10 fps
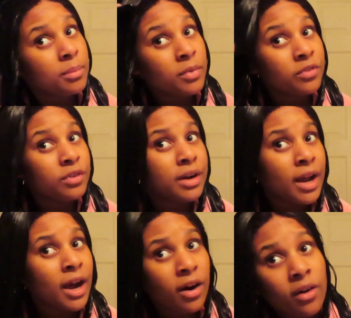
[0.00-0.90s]
But for
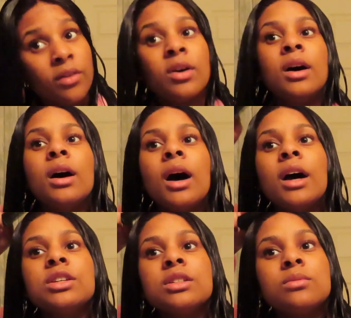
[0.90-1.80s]
now,
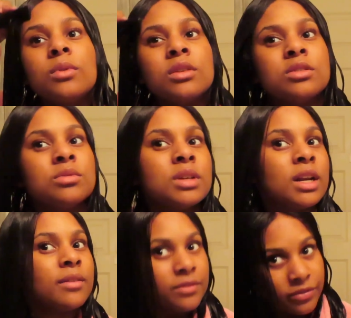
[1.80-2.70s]
I just want to get
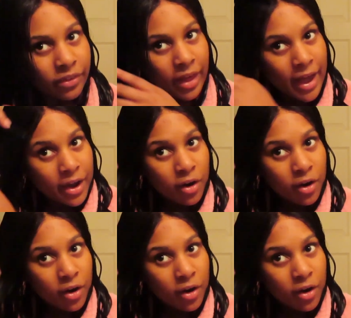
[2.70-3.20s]
it flat